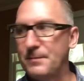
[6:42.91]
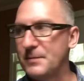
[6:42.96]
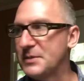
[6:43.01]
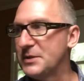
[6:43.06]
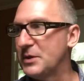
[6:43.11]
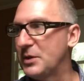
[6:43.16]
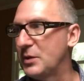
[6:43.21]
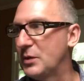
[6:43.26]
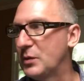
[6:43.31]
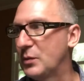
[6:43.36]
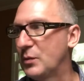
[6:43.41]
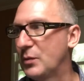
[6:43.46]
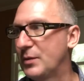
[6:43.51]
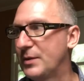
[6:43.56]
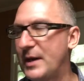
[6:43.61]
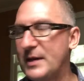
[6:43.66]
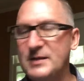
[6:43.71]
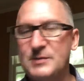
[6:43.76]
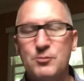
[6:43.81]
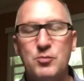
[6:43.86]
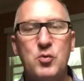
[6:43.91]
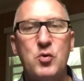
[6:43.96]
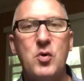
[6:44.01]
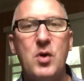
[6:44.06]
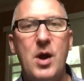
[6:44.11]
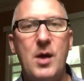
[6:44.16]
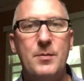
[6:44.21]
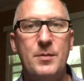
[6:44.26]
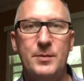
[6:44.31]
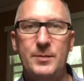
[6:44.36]
So that's
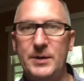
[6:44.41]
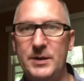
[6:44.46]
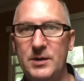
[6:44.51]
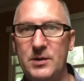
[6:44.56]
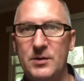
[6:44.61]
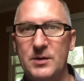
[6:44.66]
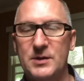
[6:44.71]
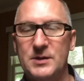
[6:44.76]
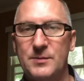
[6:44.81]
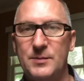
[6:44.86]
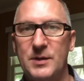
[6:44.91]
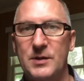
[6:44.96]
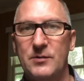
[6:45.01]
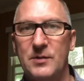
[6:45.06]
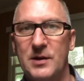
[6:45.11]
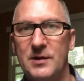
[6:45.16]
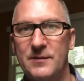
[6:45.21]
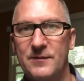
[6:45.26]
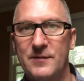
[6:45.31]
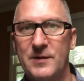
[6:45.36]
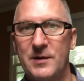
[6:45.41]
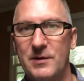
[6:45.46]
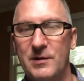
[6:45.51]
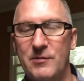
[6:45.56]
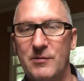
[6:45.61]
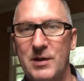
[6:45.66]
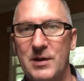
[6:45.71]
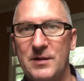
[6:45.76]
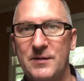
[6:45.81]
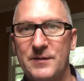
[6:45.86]
probably going to be very
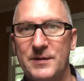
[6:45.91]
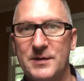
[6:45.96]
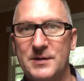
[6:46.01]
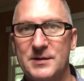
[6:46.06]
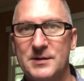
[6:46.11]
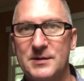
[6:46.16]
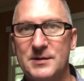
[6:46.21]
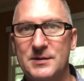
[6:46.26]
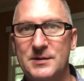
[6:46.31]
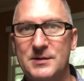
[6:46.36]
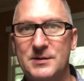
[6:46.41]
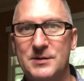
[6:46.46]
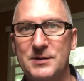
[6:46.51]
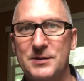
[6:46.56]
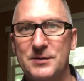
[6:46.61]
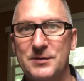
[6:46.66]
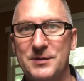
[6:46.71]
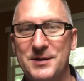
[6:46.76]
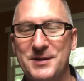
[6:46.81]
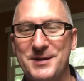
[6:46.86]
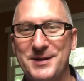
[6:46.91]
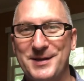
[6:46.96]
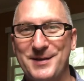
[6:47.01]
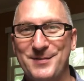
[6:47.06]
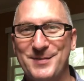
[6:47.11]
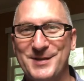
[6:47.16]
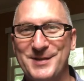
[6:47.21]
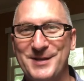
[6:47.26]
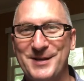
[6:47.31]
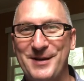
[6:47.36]
relevant to the
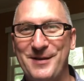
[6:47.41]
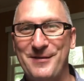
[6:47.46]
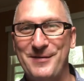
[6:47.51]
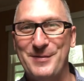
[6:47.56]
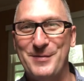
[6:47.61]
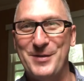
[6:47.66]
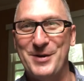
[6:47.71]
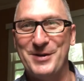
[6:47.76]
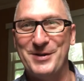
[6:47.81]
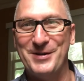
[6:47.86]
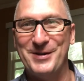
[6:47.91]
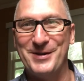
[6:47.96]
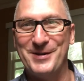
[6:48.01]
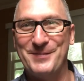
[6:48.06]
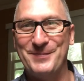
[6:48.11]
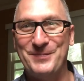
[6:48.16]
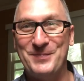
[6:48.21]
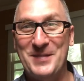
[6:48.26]
themes of the monologue.